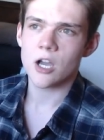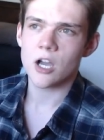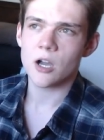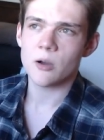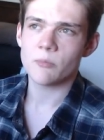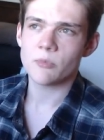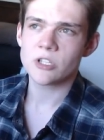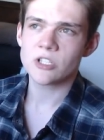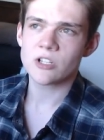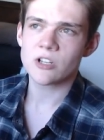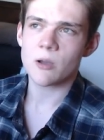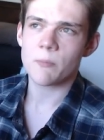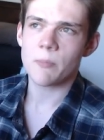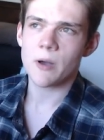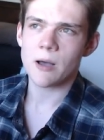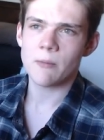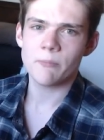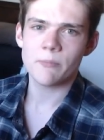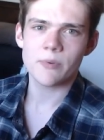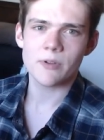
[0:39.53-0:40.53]
We took a
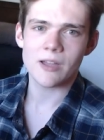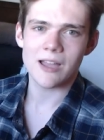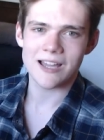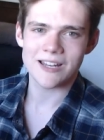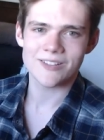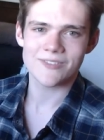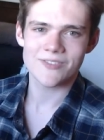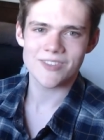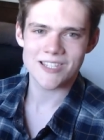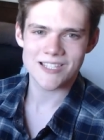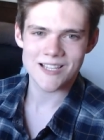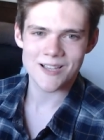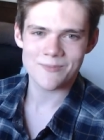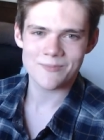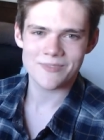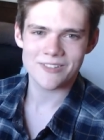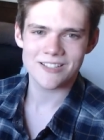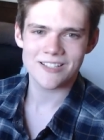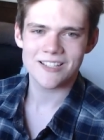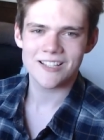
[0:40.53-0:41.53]
pump out of the
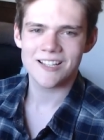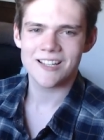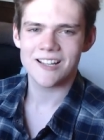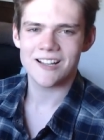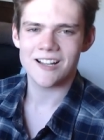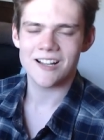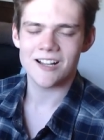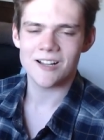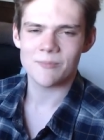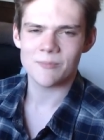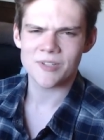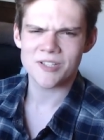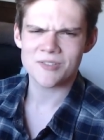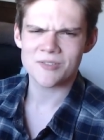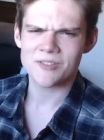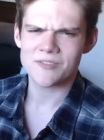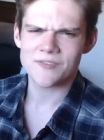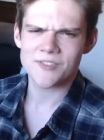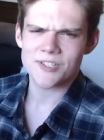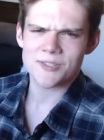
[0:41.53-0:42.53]
sump. It's
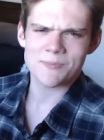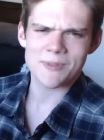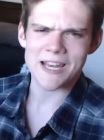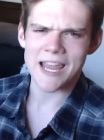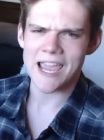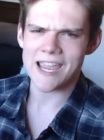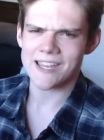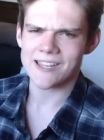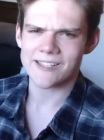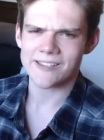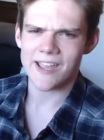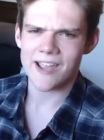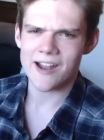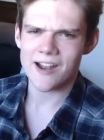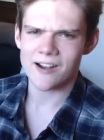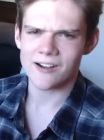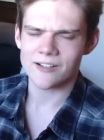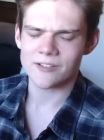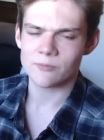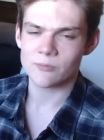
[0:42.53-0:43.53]
sort of just been hanging
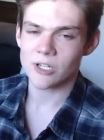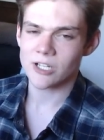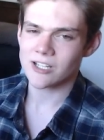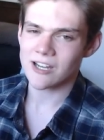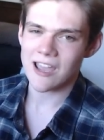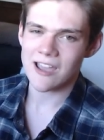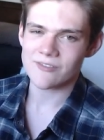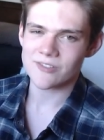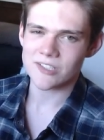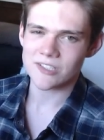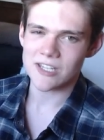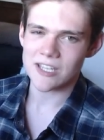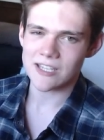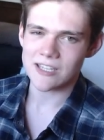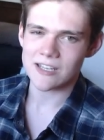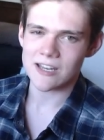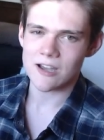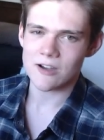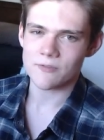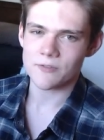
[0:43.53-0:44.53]
there, and we're gonna have to take
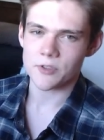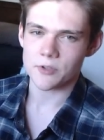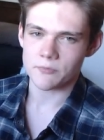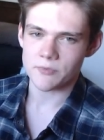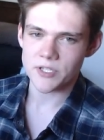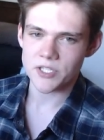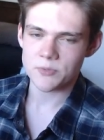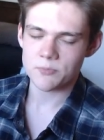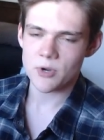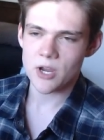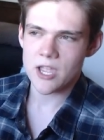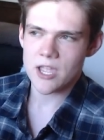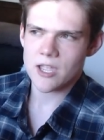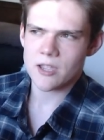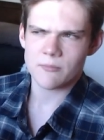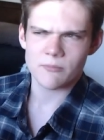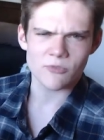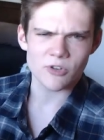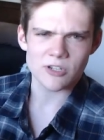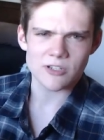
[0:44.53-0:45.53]
it out for the
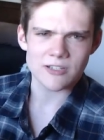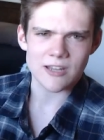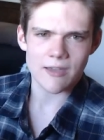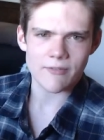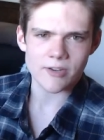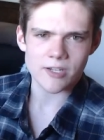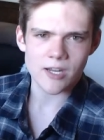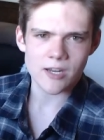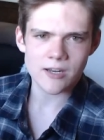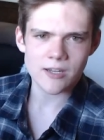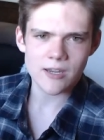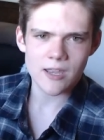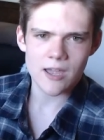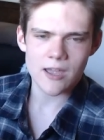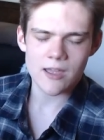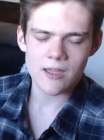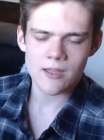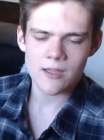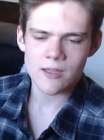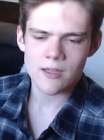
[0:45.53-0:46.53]
respraying. We just haven't done it
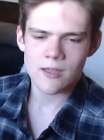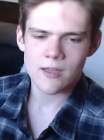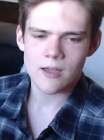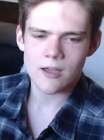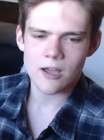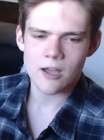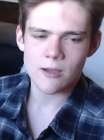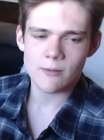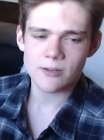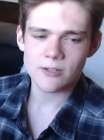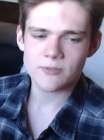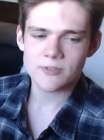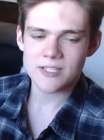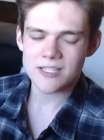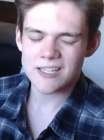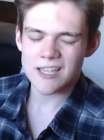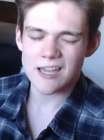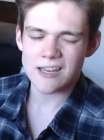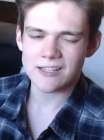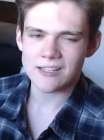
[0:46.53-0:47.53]
yet. And it was
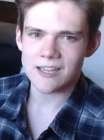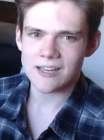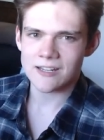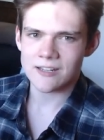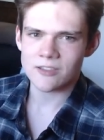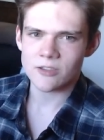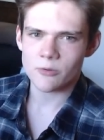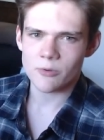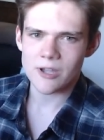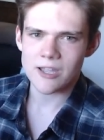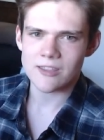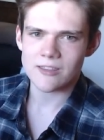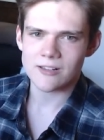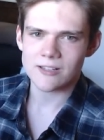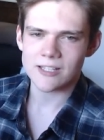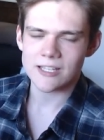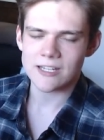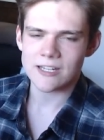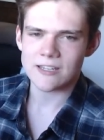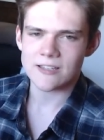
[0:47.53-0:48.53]
kind of getting in the way of the
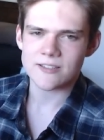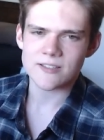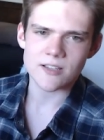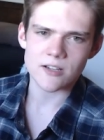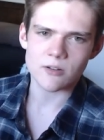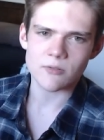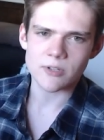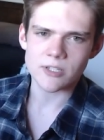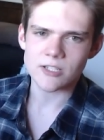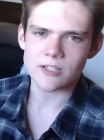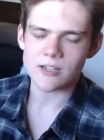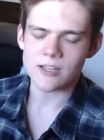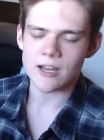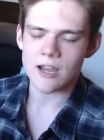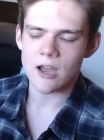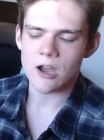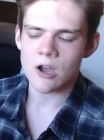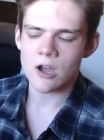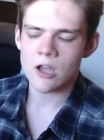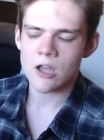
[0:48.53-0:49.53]
cleaning, so we took it
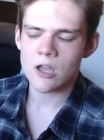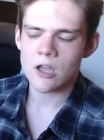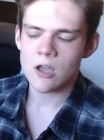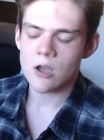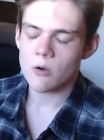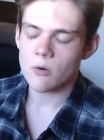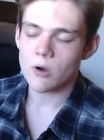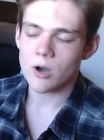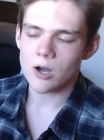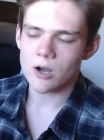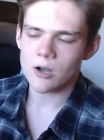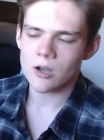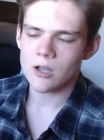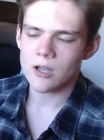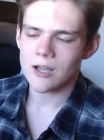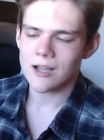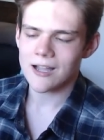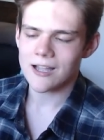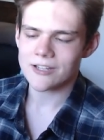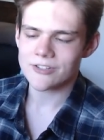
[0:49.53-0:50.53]
out. Well,
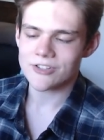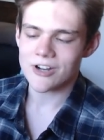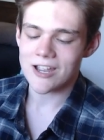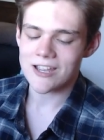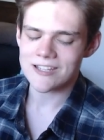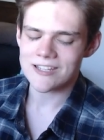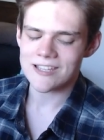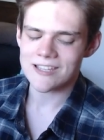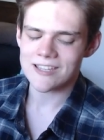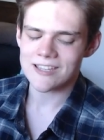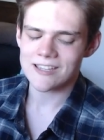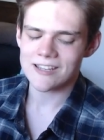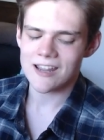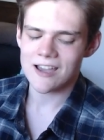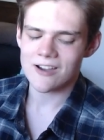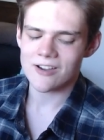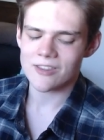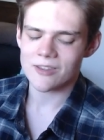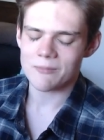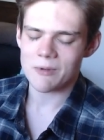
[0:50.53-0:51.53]
I tried taking it
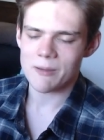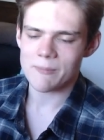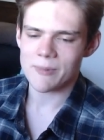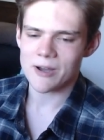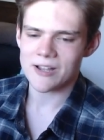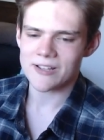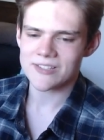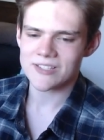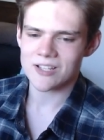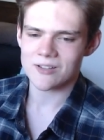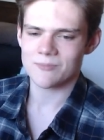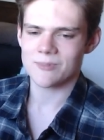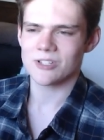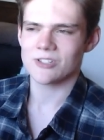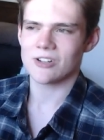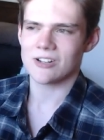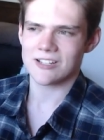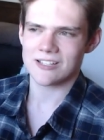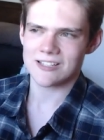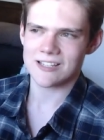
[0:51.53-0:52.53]
out, and then my boss saw me
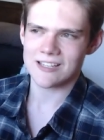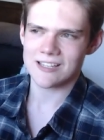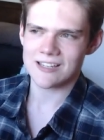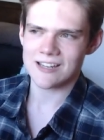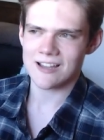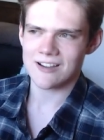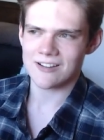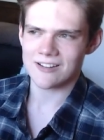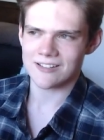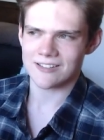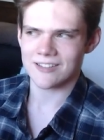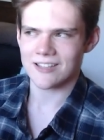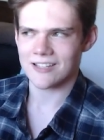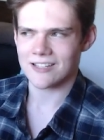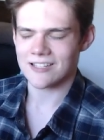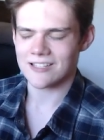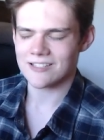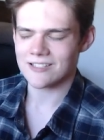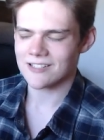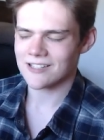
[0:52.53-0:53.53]
trying to take it out, and then
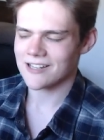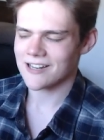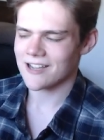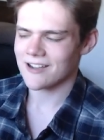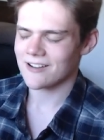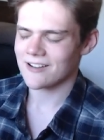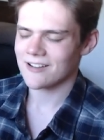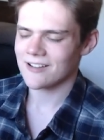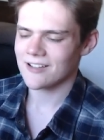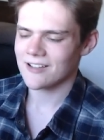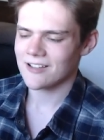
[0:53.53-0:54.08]
he took it out.